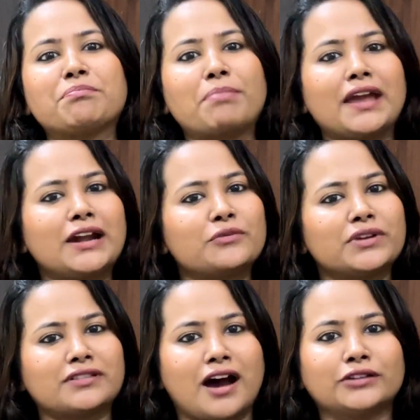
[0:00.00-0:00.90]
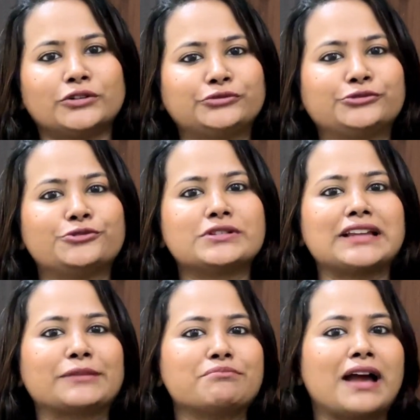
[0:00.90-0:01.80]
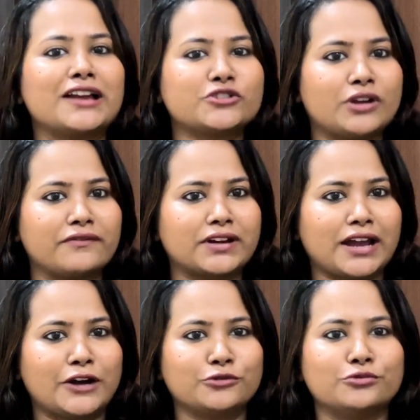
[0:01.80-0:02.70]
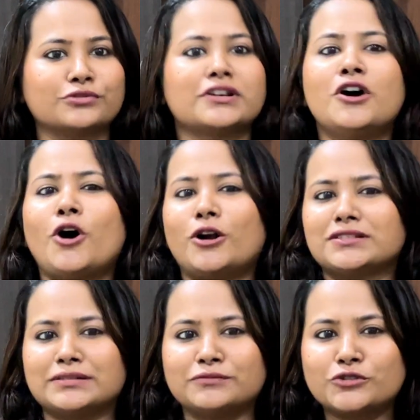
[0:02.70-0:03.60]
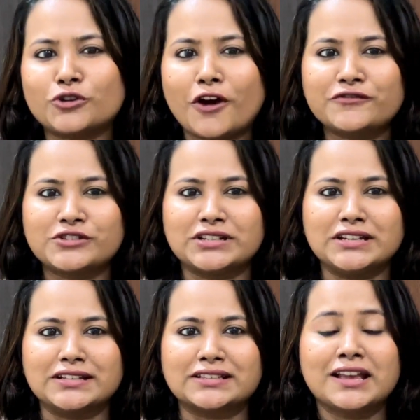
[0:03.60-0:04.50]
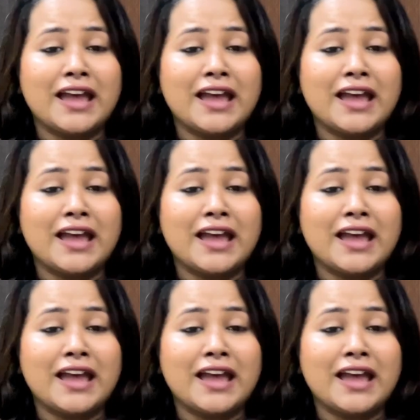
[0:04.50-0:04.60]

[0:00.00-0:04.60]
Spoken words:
paired with other foods like mashed avocados or some soft cheese.